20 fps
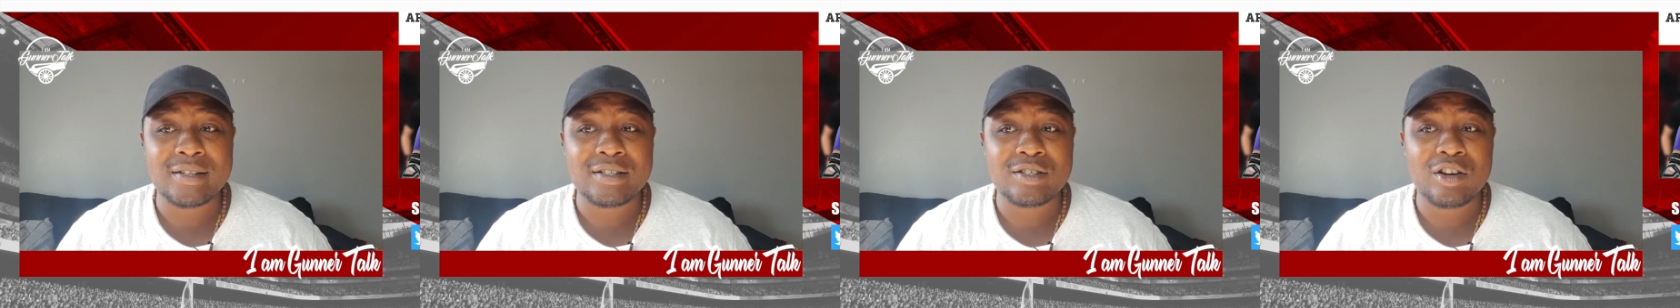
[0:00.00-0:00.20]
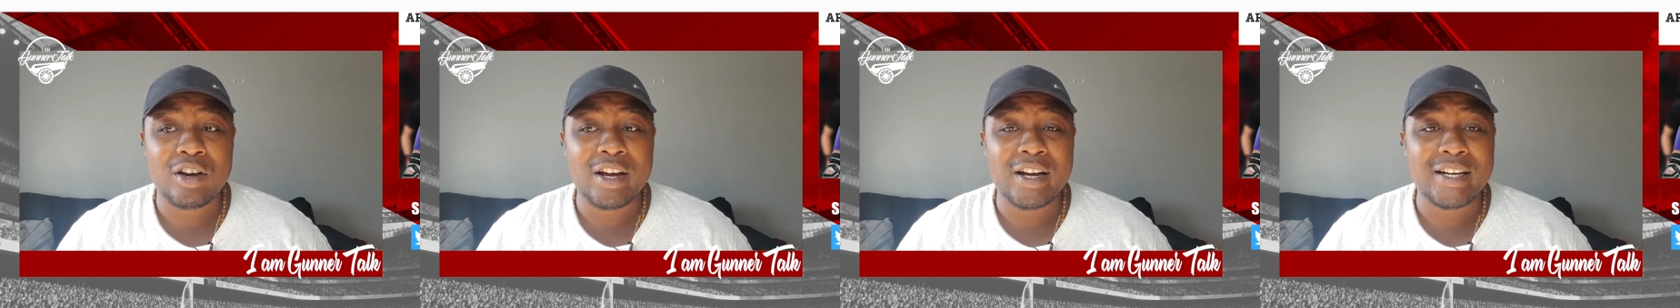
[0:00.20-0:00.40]

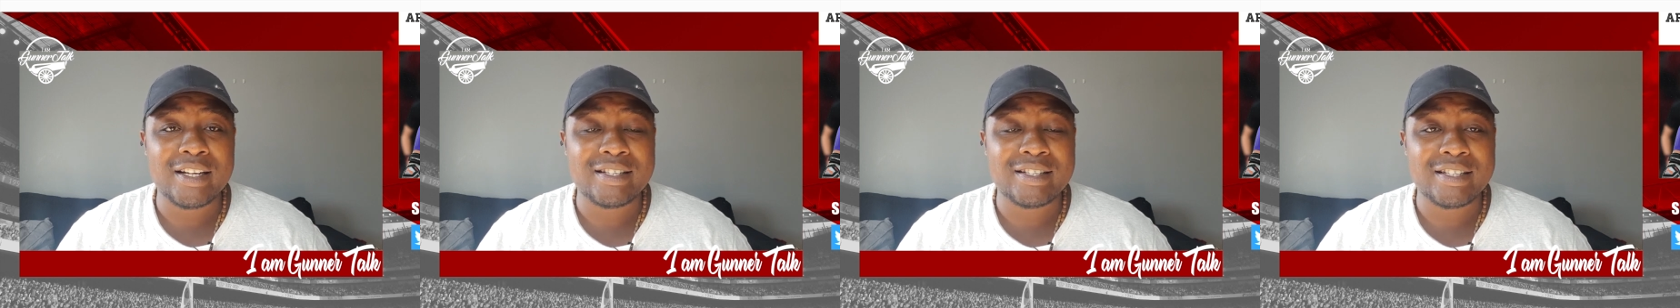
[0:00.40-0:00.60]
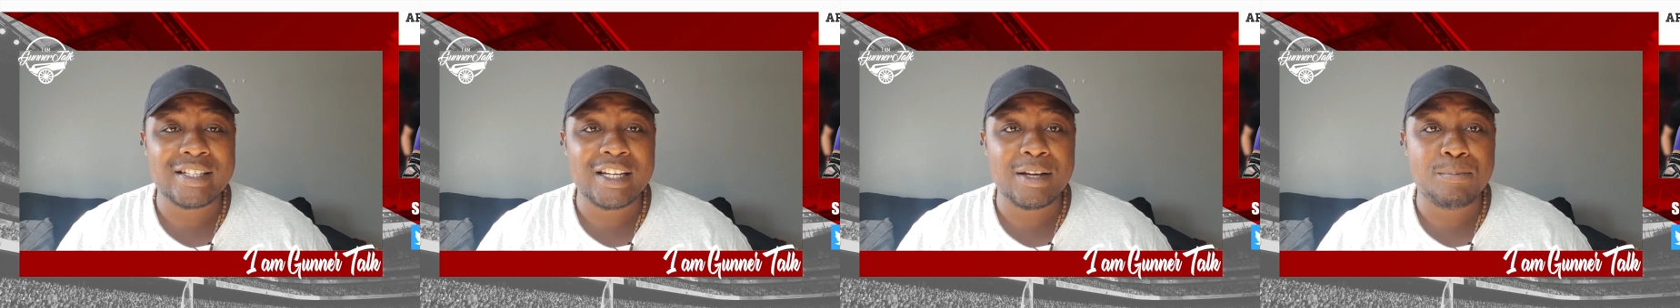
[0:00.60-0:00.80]

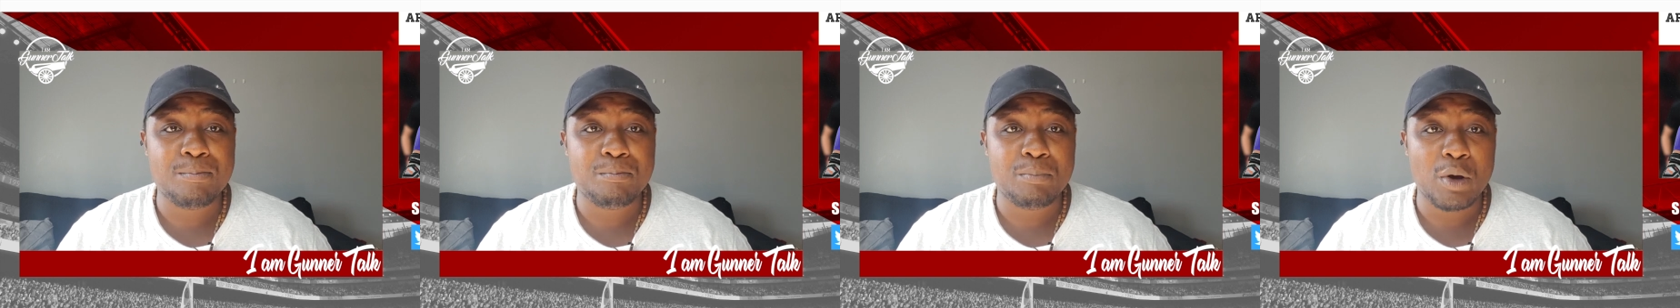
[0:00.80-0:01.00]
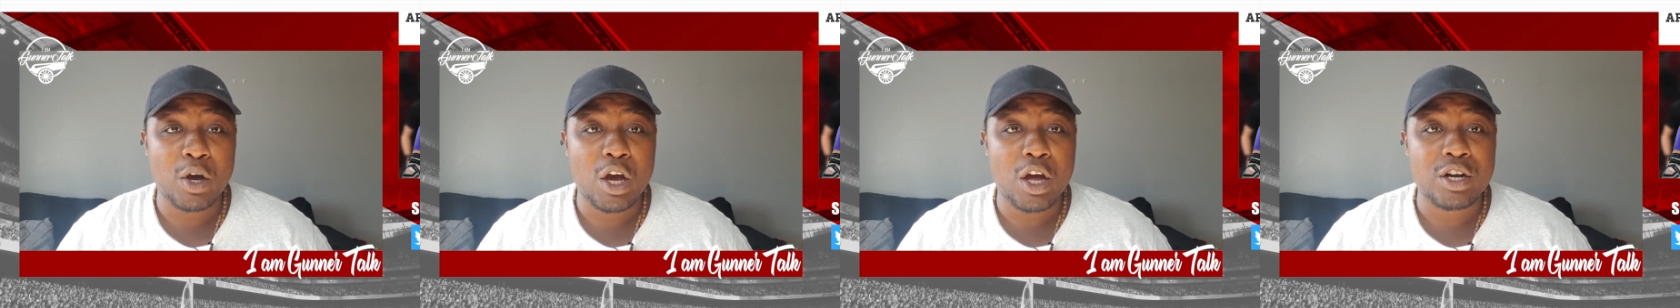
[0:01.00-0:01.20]
certainly see
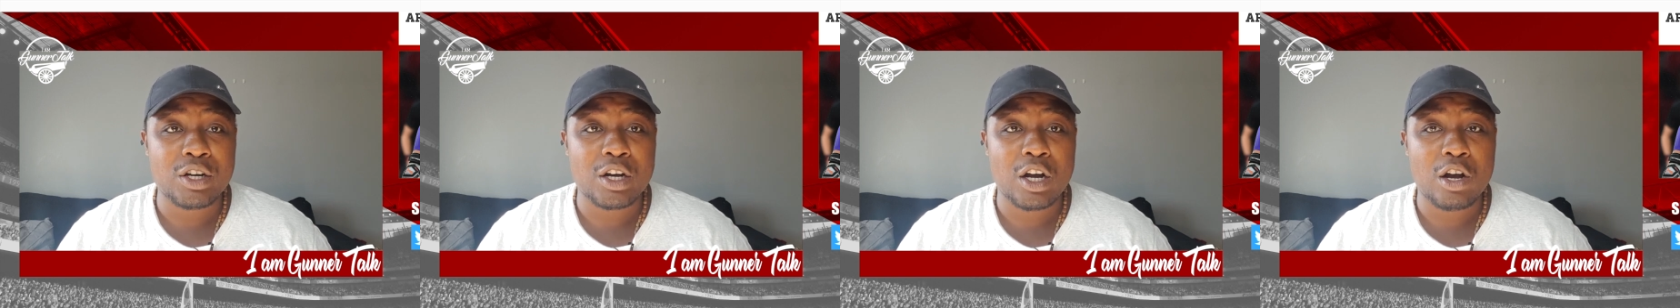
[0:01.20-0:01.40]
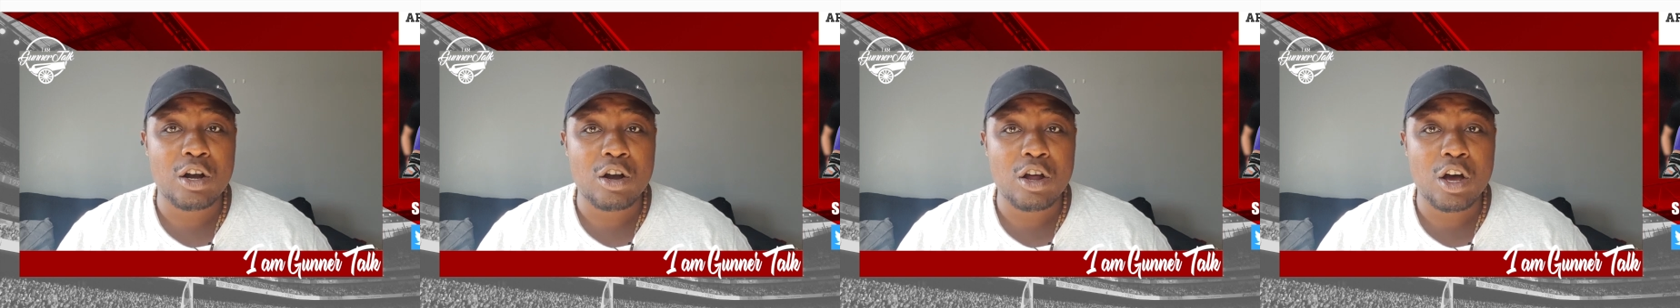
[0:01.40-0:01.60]

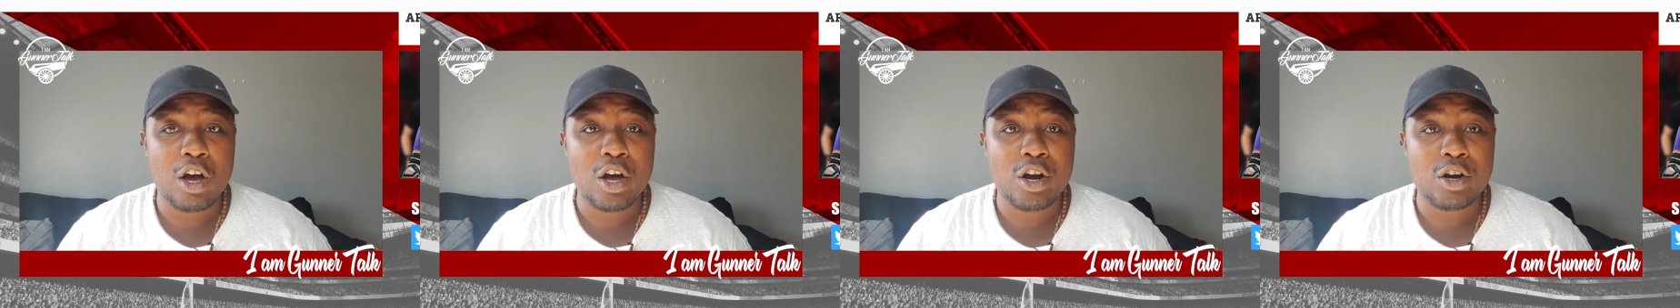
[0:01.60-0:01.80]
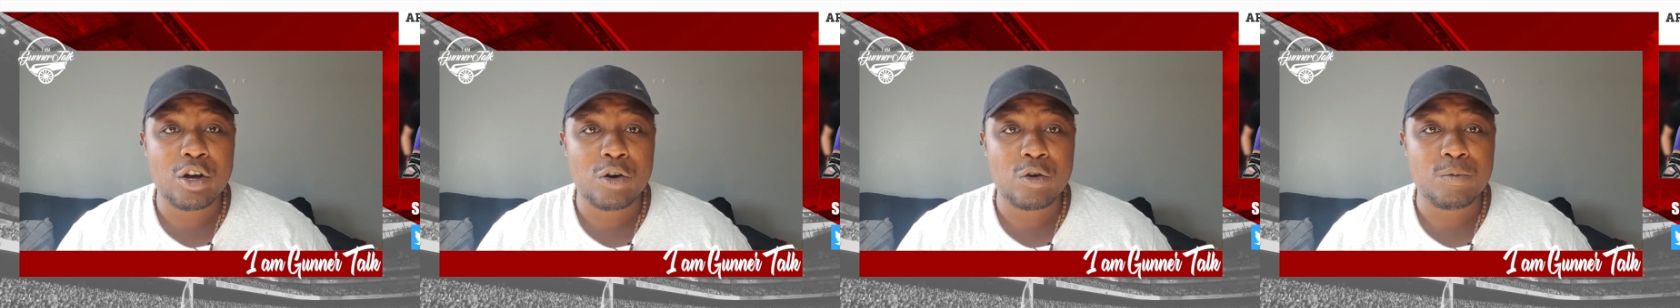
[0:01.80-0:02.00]
Bernd
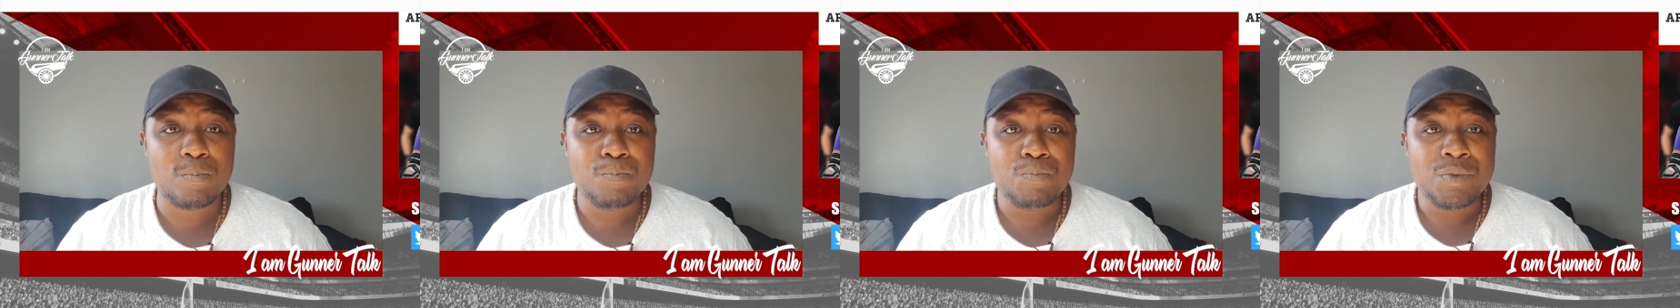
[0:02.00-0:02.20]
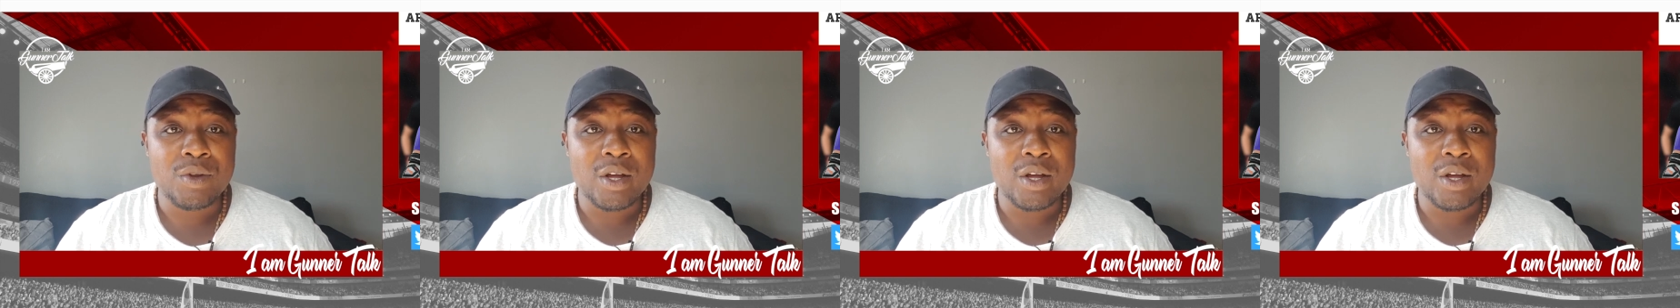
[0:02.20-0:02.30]
Leno